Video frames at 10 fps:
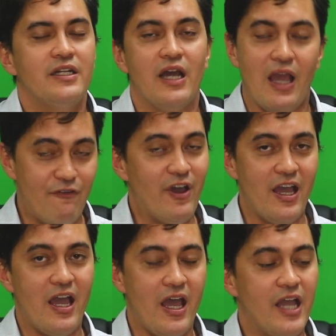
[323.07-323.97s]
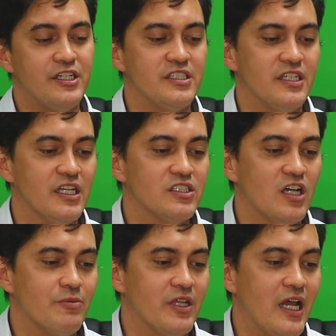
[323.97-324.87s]
Now, FAAH is the
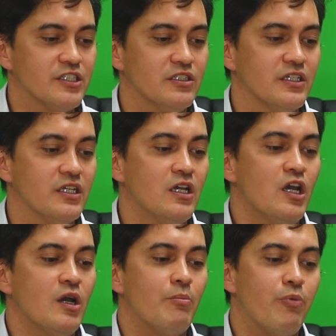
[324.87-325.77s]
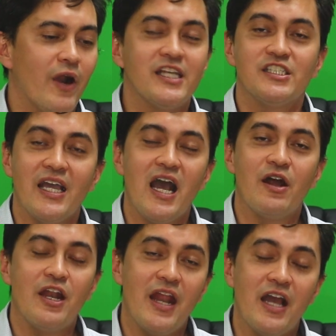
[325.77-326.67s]
enzyme that actually breaks
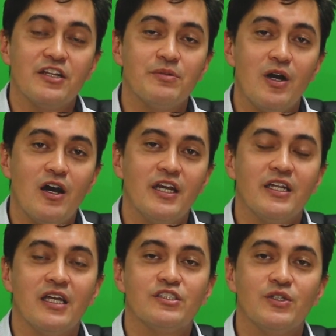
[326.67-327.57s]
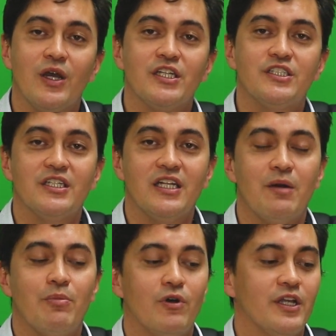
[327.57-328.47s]
down anandamide and 2-AG in
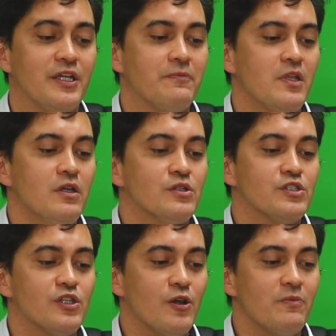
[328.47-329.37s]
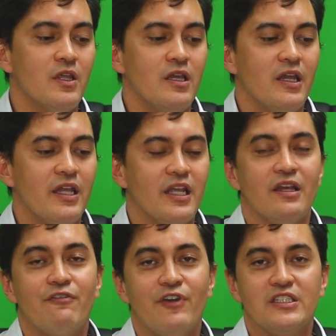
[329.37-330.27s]
our body. So it
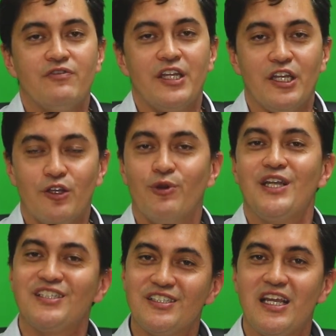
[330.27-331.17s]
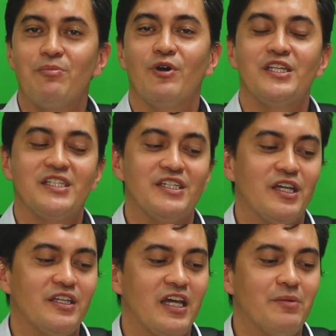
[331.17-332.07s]
effectively increases our body's
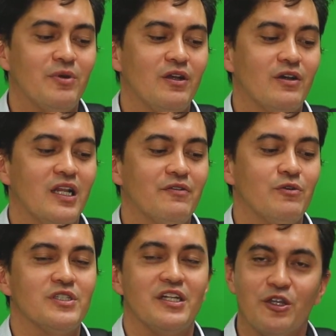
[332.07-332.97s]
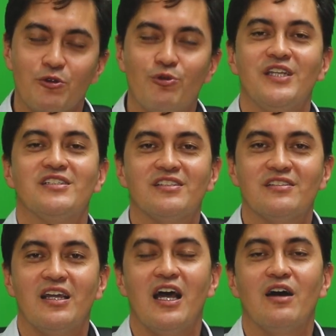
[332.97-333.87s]
endocannabinoid levels and
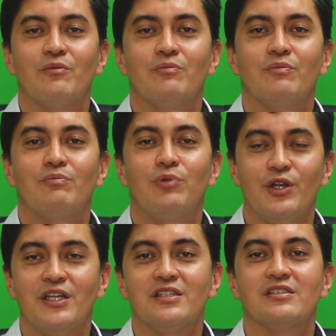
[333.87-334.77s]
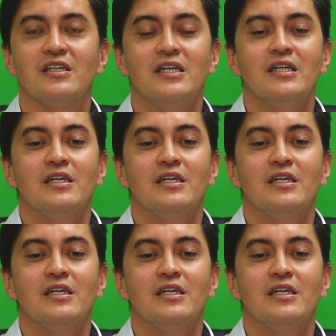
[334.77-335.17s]
increases our body's